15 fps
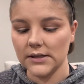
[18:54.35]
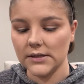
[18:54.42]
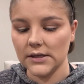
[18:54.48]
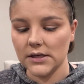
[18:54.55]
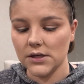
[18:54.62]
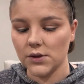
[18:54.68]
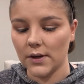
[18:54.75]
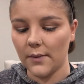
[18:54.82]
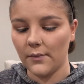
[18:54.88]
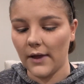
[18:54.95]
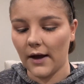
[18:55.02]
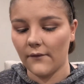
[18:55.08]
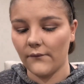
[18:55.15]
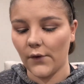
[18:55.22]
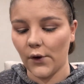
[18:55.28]
It's the Extreme
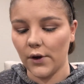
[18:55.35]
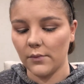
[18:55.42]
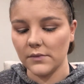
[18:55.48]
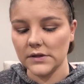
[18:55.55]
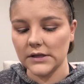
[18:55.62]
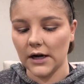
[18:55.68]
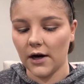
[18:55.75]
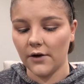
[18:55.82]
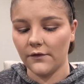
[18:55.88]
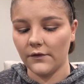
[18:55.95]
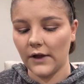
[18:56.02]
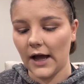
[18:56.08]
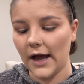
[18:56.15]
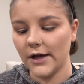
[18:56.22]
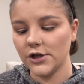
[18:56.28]
Black Volume Mascara
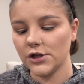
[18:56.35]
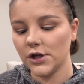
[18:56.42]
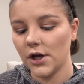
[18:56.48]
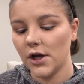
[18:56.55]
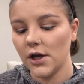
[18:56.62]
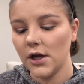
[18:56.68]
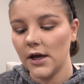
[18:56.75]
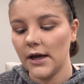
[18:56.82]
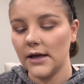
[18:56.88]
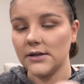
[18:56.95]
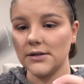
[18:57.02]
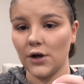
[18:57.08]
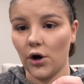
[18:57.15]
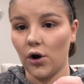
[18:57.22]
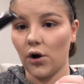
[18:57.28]
Flash.
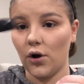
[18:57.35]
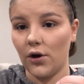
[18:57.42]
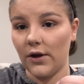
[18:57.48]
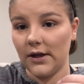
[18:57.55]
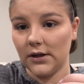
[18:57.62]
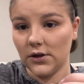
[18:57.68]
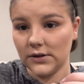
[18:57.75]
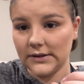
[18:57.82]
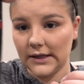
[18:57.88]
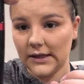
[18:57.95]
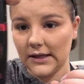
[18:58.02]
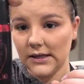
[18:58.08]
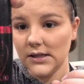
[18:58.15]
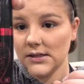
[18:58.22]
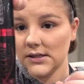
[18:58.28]
It looks
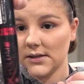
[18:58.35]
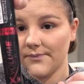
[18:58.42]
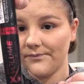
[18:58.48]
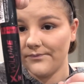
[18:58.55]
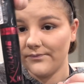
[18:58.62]
like this.